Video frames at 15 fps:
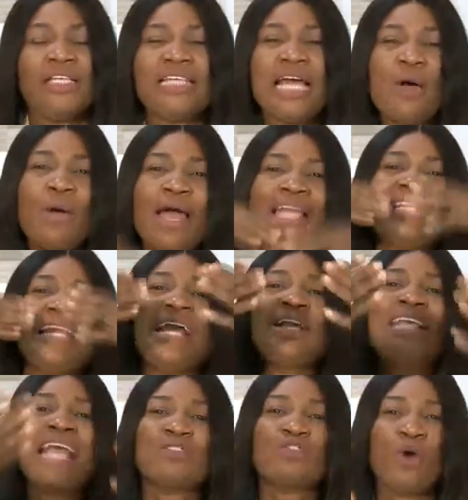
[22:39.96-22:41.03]
Then when
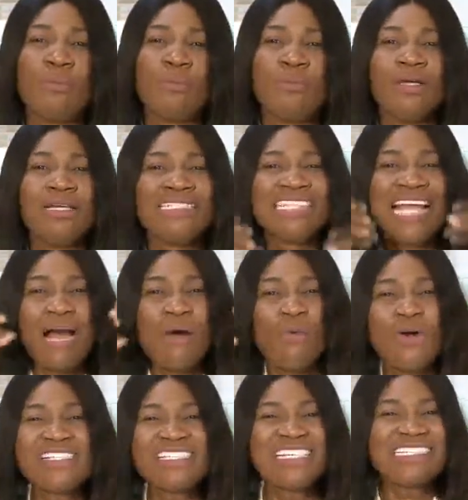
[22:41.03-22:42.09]
they get home, they are
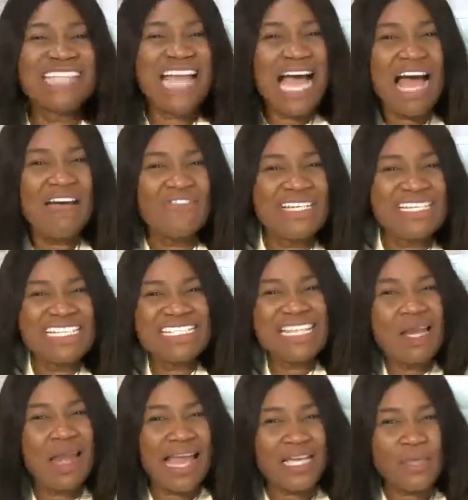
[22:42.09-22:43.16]
wondering, they are having
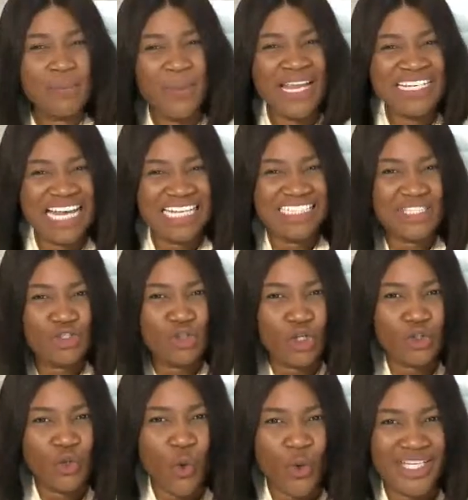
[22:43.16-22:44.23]
this leg pain that is
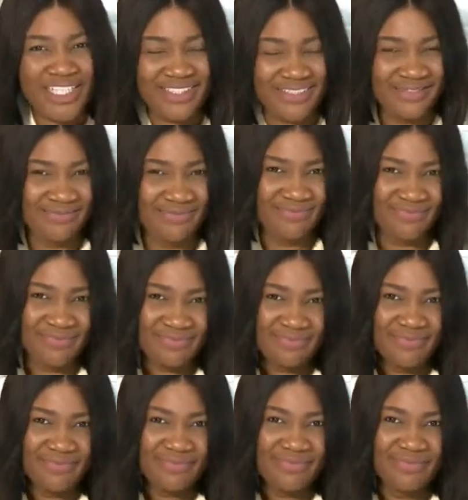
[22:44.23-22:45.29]
not going.
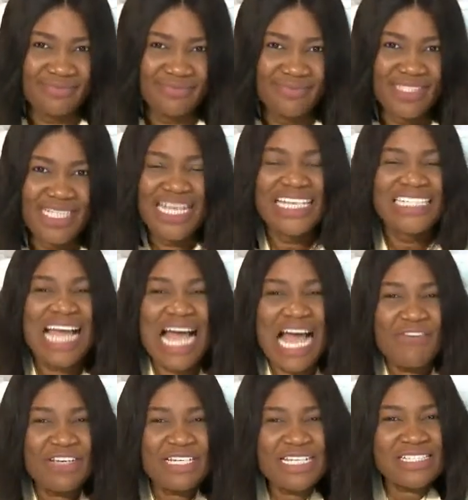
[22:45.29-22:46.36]
They are
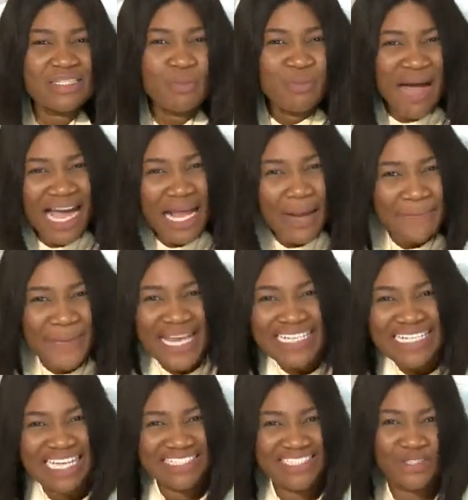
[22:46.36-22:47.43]
having this back
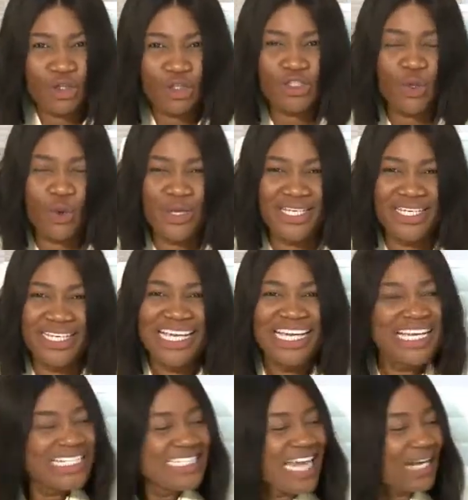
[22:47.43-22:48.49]
pain that is not going.
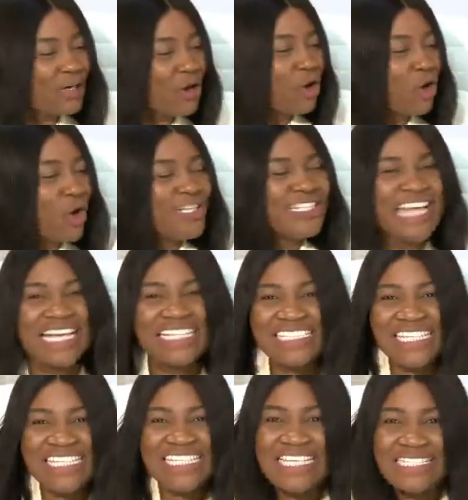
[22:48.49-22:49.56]
They are not
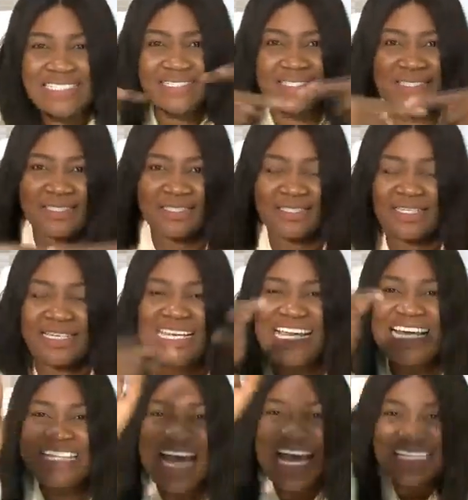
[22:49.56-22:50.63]
connecting
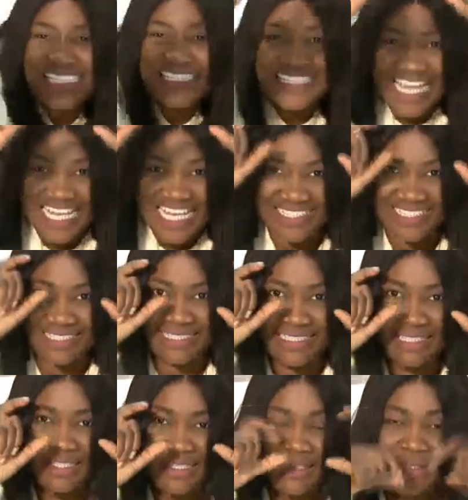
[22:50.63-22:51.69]
it. That test,
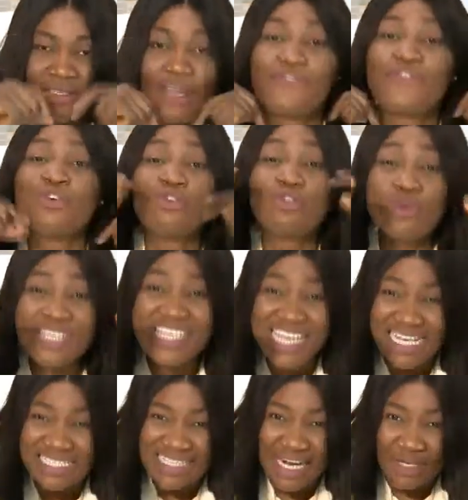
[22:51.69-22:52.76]
if you do
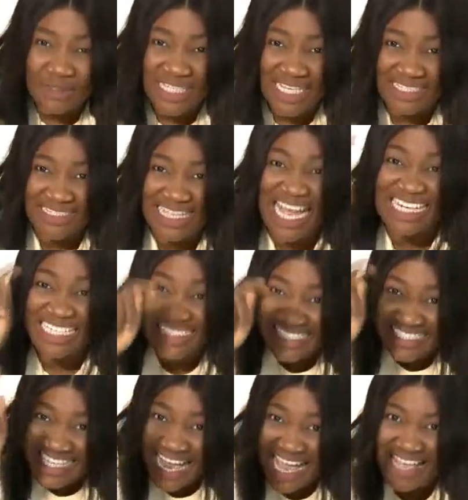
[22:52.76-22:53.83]
ESR test and it
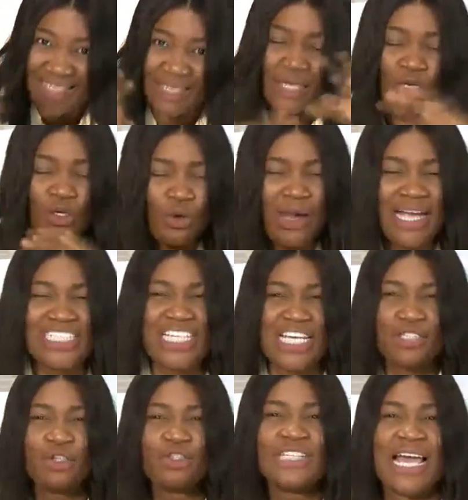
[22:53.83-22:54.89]
is high, go and
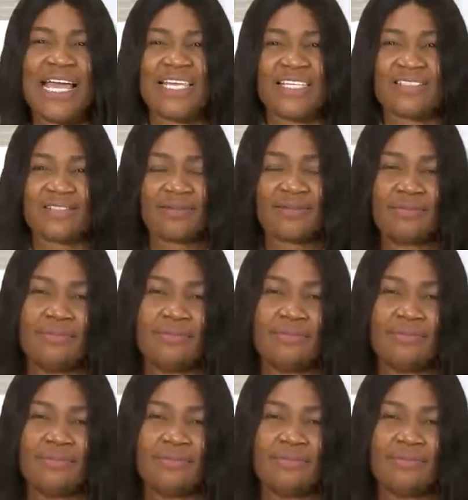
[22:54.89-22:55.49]
check your diet.